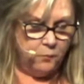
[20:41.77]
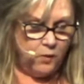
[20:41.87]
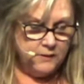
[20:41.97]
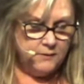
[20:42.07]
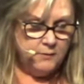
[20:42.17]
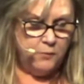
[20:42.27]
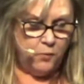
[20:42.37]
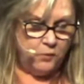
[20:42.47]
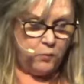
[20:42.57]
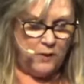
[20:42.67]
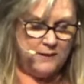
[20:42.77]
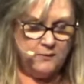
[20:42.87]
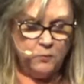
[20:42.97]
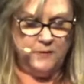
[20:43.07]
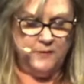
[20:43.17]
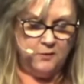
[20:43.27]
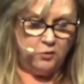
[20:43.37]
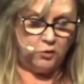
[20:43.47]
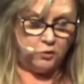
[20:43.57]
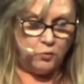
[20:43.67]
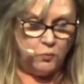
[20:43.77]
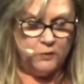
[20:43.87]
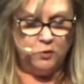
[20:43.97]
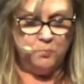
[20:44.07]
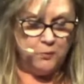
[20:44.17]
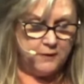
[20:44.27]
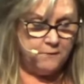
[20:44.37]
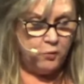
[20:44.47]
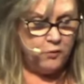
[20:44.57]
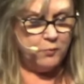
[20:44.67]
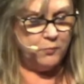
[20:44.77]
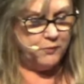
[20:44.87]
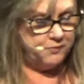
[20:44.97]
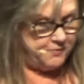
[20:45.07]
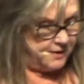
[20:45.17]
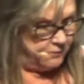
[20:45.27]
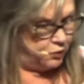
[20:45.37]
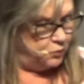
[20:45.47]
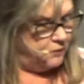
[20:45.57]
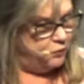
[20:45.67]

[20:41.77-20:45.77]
what is within you, what you bring forth will save you.